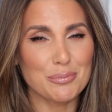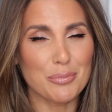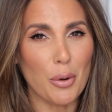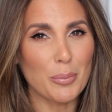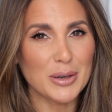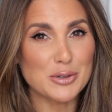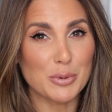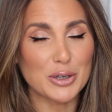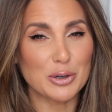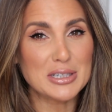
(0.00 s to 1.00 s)
moment
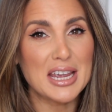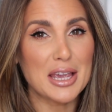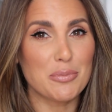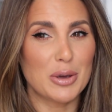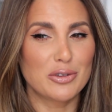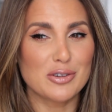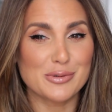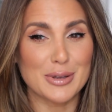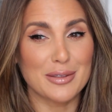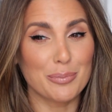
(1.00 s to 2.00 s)
when you're taking pictures
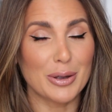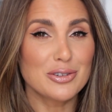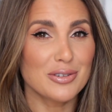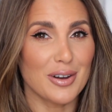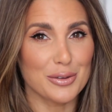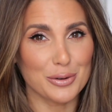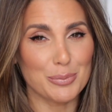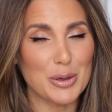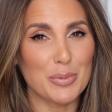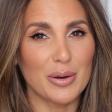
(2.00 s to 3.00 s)
with a bunch of other
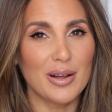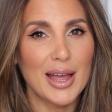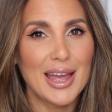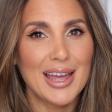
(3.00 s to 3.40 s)
people